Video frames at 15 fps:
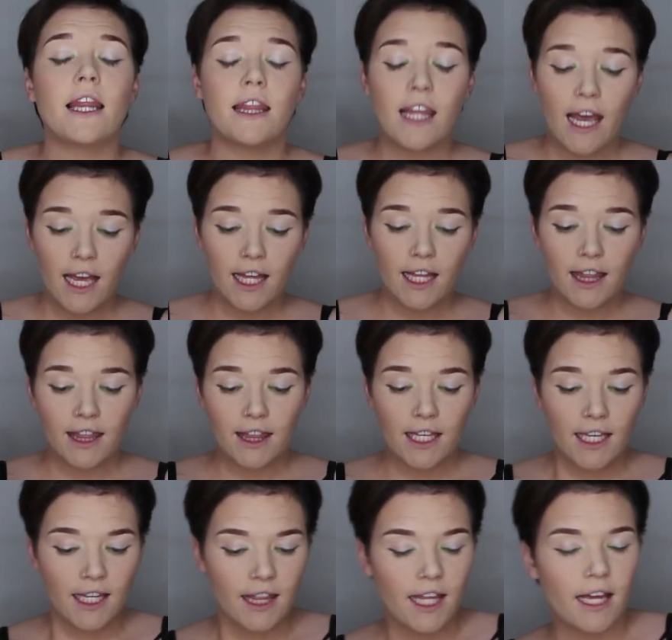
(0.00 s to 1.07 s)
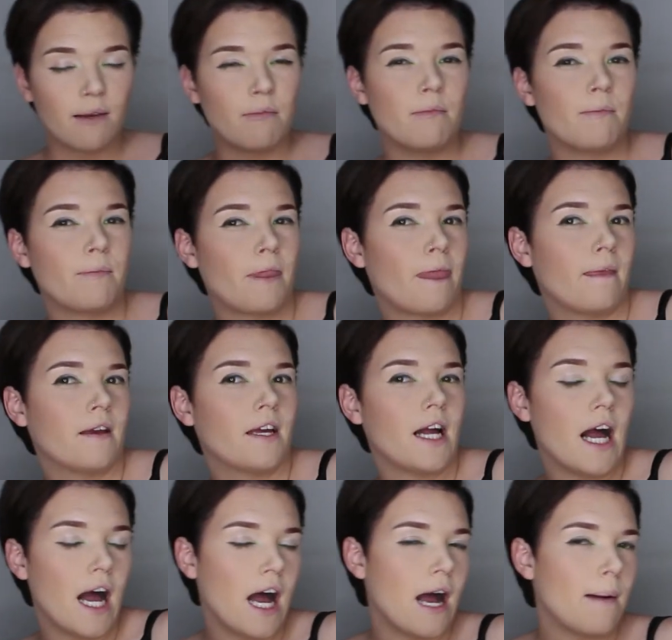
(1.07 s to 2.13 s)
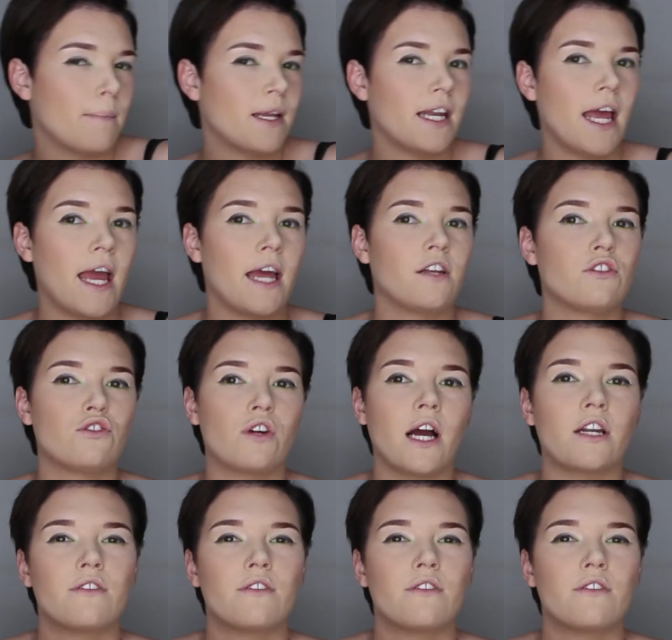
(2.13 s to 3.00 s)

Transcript: They think that Harmon had tried